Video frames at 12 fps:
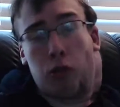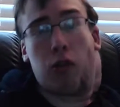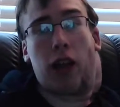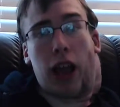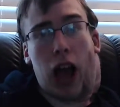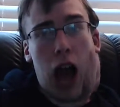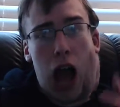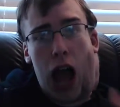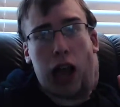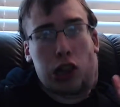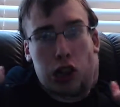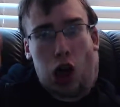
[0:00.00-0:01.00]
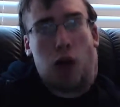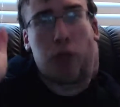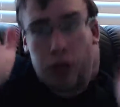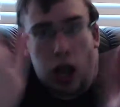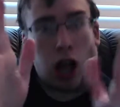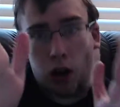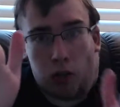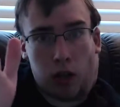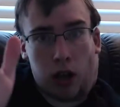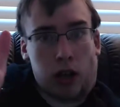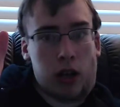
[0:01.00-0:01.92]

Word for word: three. I love Sakura.